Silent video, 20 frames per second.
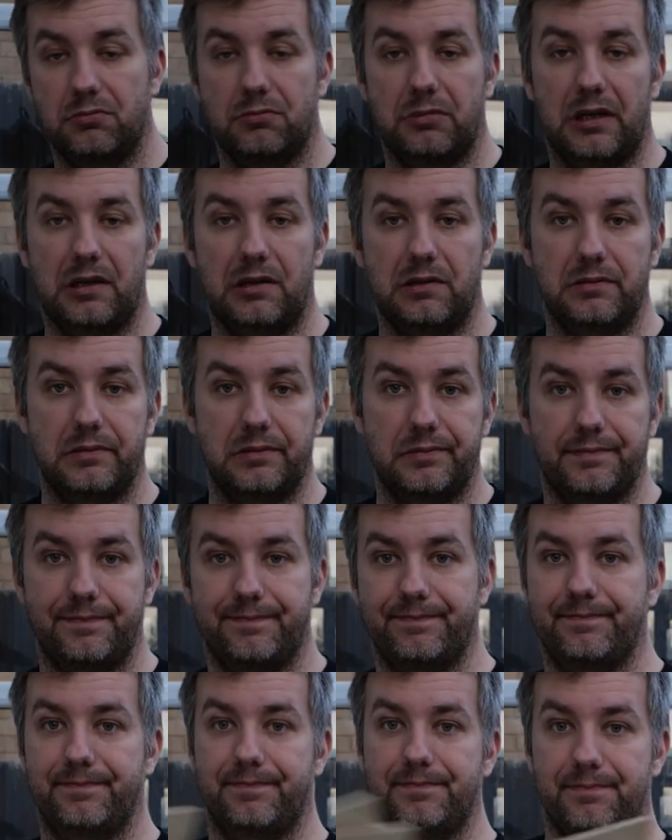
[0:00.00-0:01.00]
well,
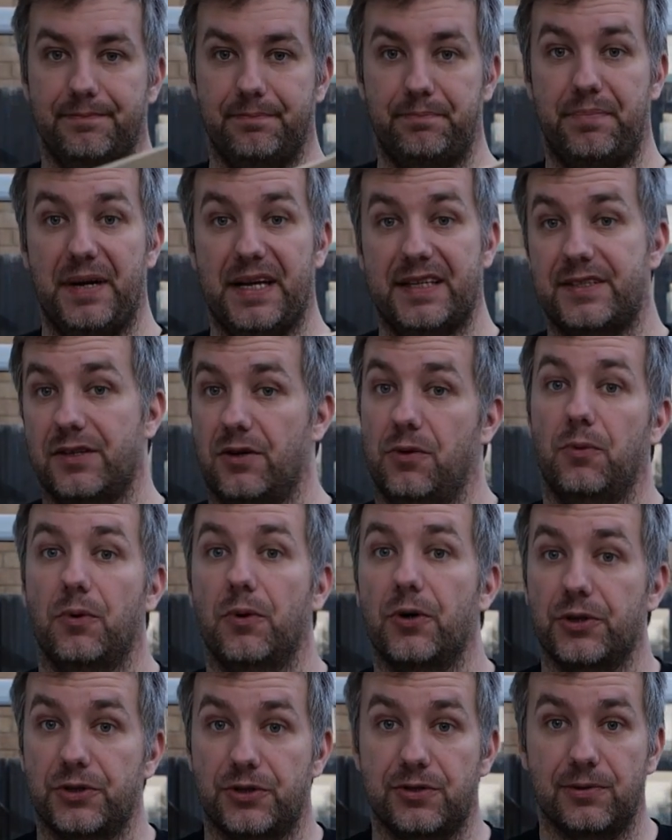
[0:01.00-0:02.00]
better or
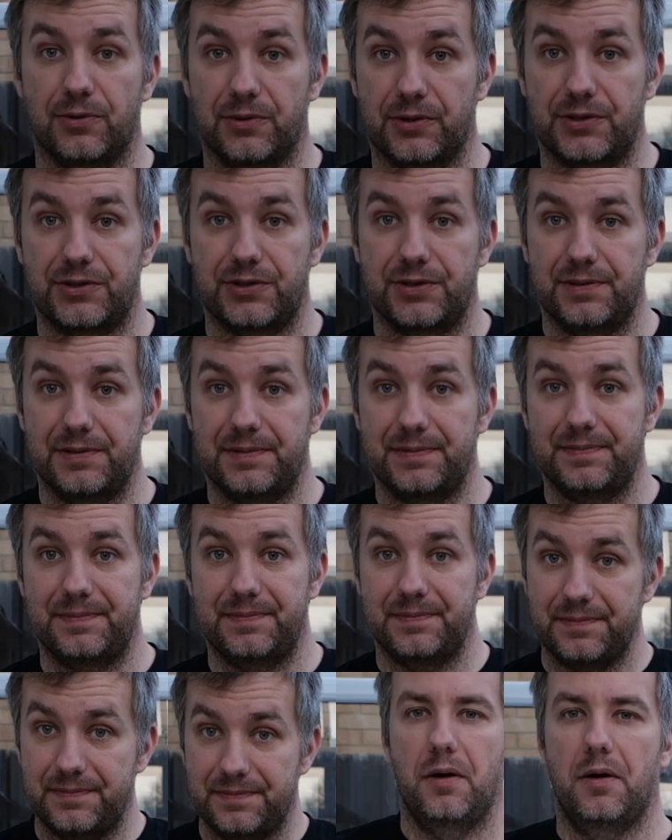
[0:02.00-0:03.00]
worse looks.
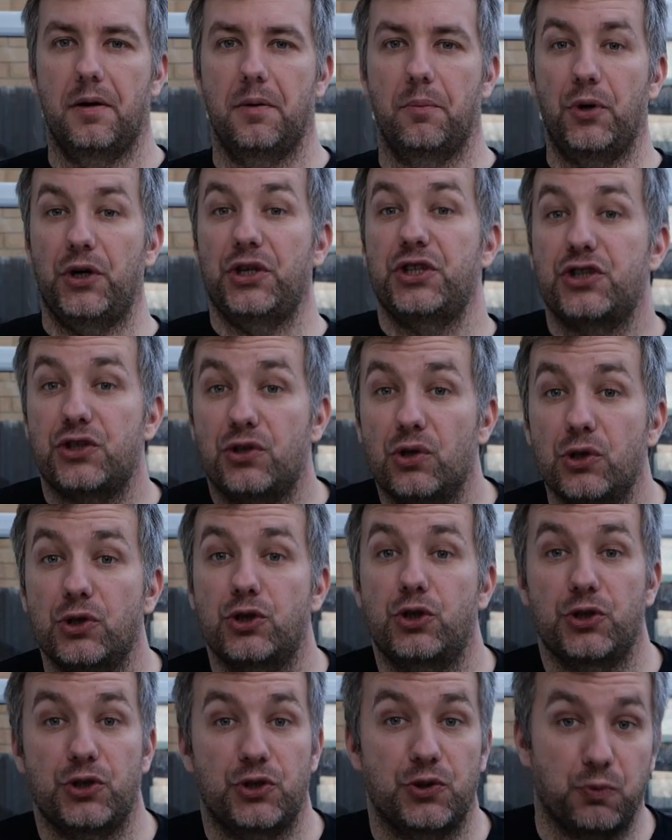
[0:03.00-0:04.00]
But it's not
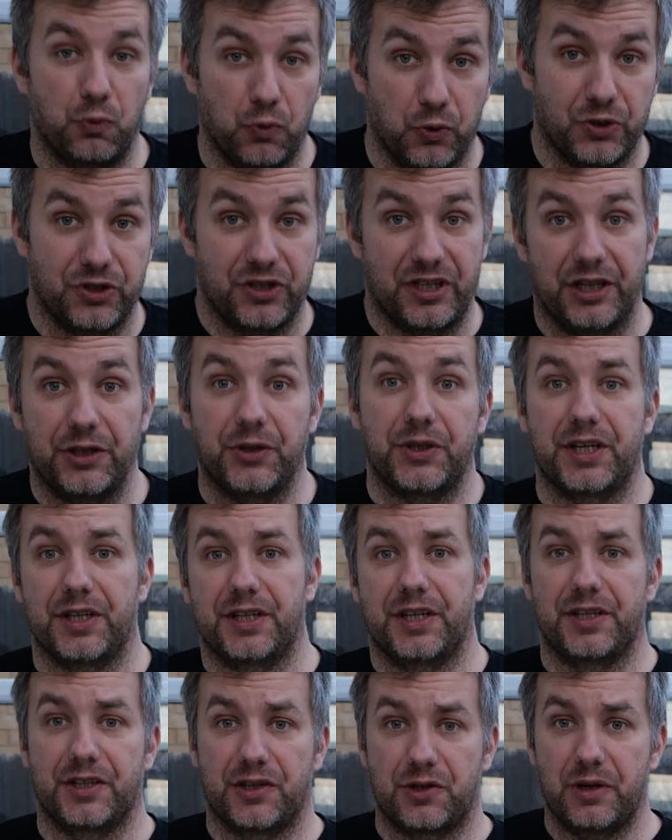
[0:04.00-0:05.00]
just wood that you can
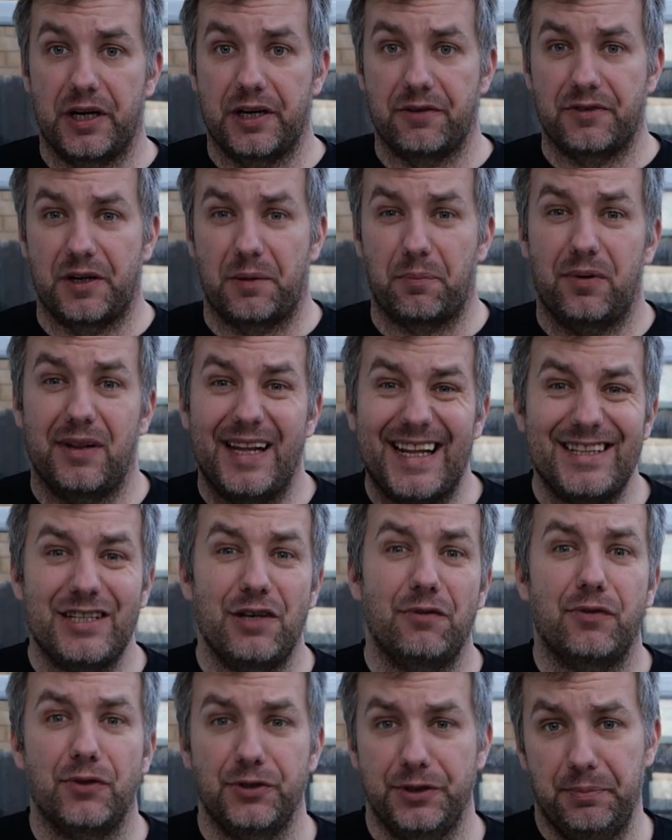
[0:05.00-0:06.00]
engrave, there are plenty
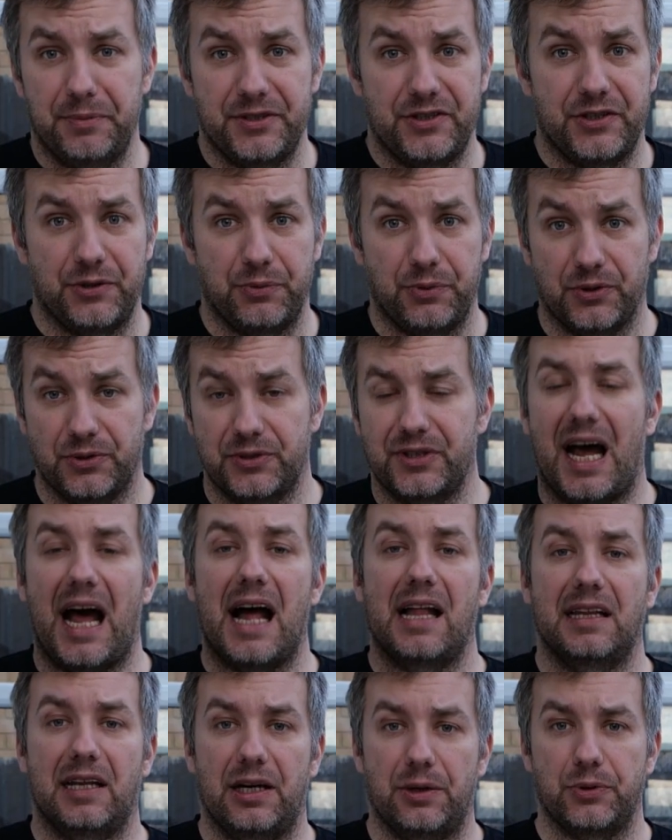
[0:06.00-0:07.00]
of other materials that
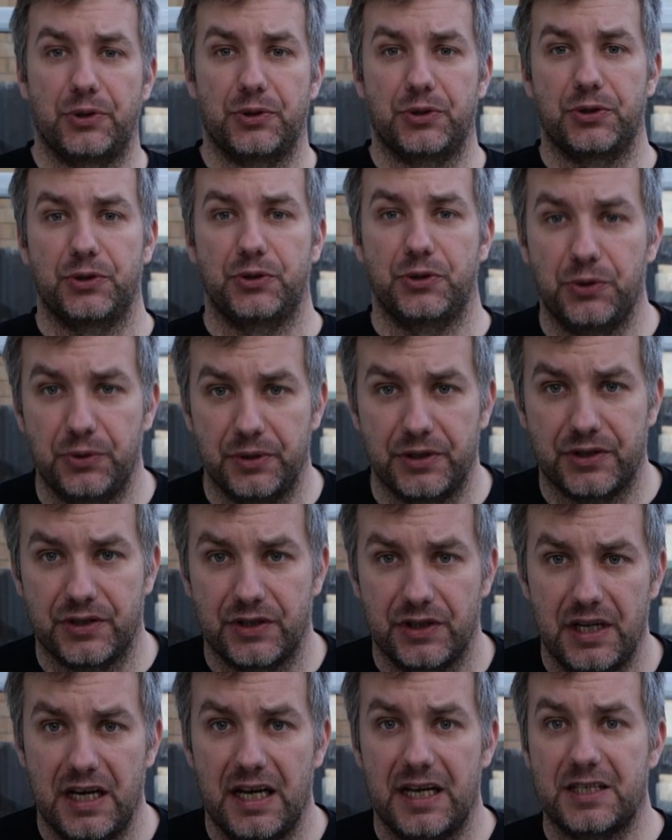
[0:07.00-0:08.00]
allow you to do it,
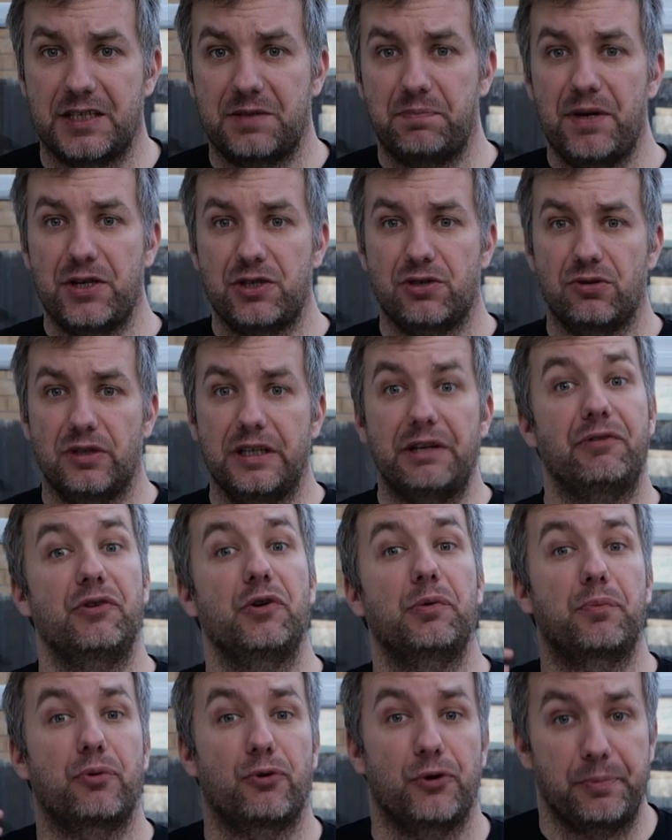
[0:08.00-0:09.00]
especially if
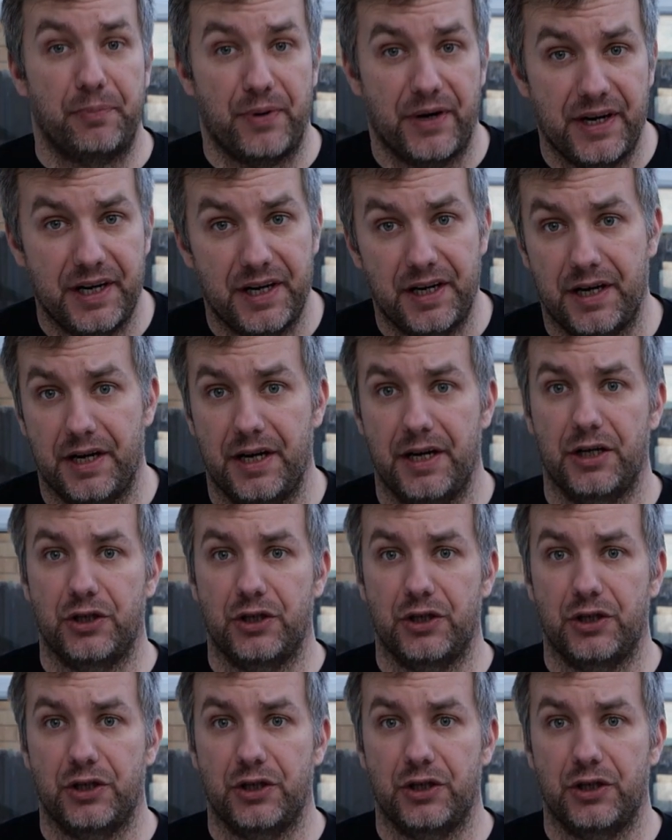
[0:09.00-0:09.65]
you prepare